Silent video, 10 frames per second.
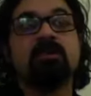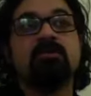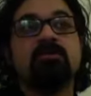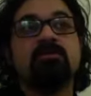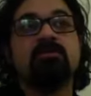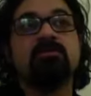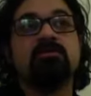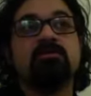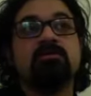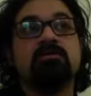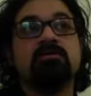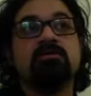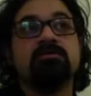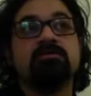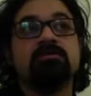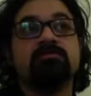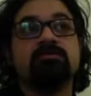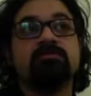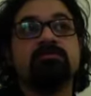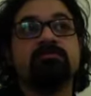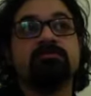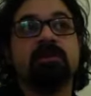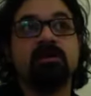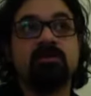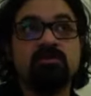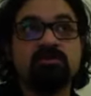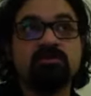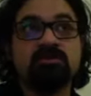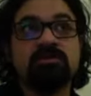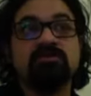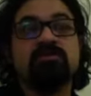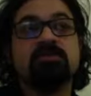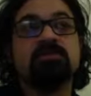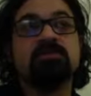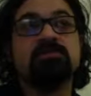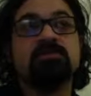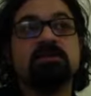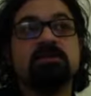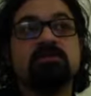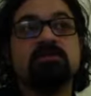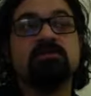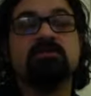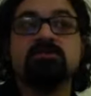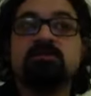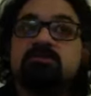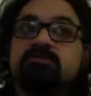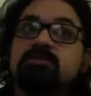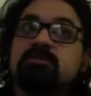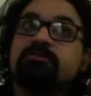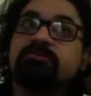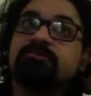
uh, uh, uh, uh in terms of biology, right? in terms of